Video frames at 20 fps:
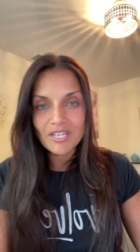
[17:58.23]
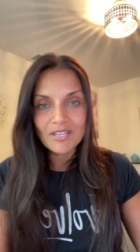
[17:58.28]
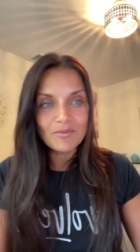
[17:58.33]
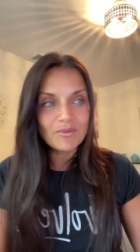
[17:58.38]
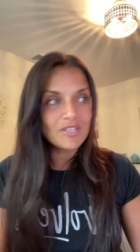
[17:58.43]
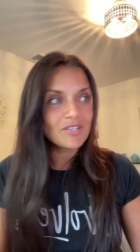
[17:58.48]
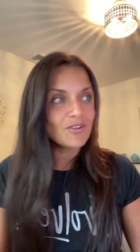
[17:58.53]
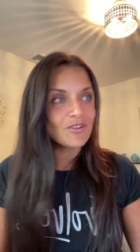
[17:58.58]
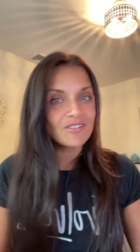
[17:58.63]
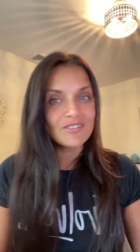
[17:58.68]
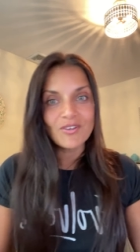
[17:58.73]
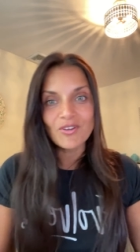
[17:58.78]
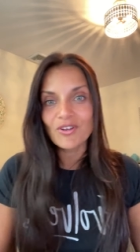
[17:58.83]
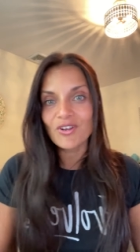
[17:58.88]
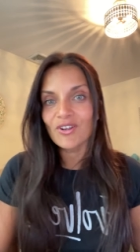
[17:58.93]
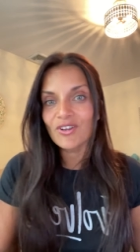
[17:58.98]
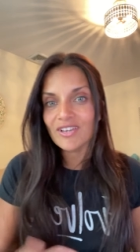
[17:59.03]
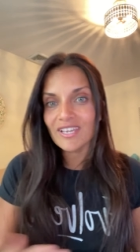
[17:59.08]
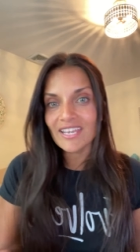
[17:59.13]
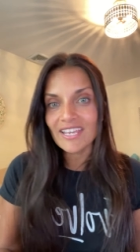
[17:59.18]
we, we don't
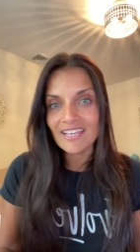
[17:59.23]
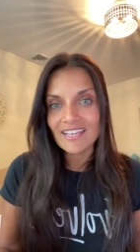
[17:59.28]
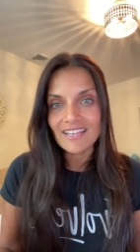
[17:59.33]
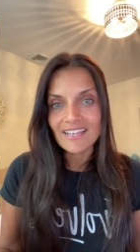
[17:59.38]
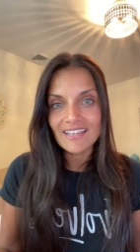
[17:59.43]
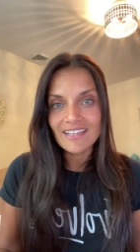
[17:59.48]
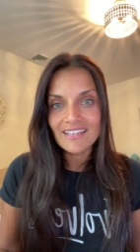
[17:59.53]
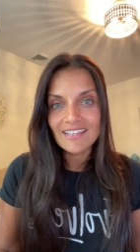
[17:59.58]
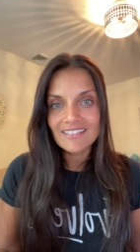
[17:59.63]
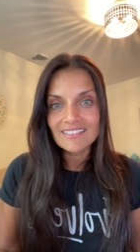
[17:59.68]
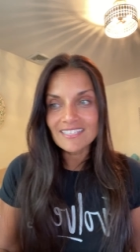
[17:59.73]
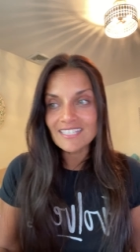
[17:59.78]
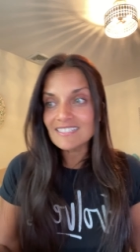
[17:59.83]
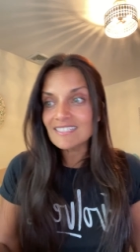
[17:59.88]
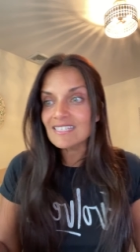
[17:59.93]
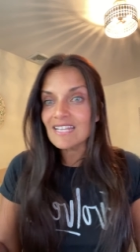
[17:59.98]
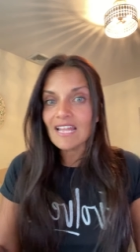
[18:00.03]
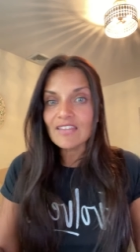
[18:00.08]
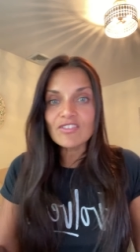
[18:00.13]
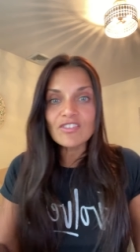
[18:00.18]
go looking
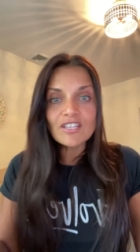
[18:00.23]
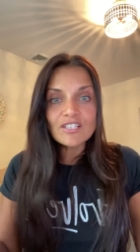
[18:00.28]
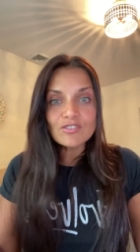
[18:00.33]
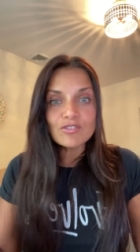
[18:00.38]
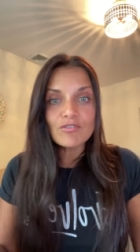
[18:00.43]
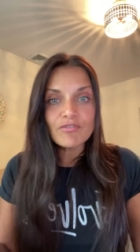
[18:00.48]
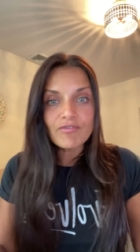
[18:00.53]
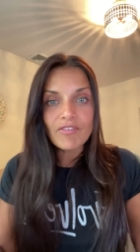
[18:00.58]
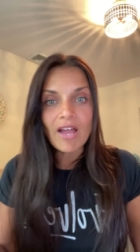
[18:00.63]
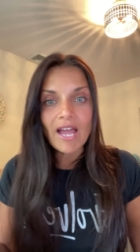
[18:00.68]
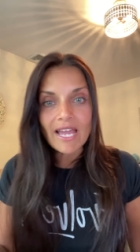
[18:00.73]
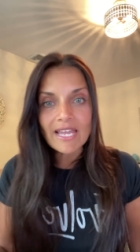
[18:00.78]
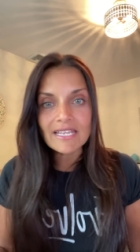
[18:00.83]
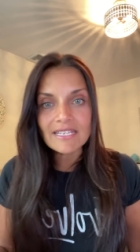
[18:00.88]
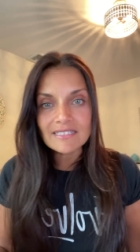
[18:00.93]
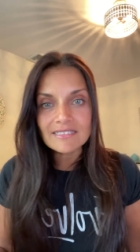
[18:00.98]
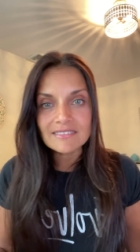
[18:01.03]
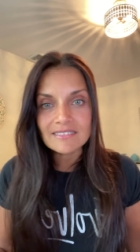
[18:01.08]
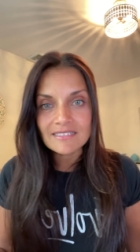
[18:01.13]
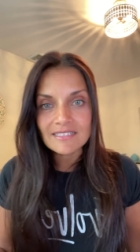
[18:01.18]
there's nothing to
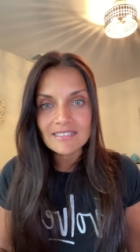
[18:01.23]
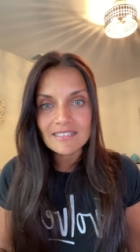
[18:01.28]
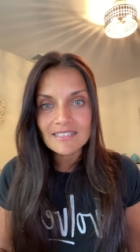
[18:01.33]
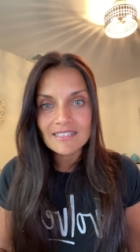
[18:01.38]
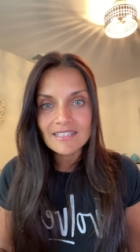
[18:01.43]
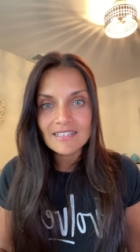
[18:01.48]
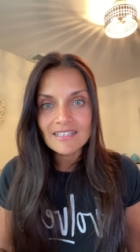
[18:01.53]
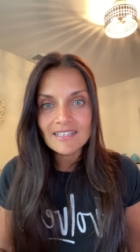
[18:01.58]
find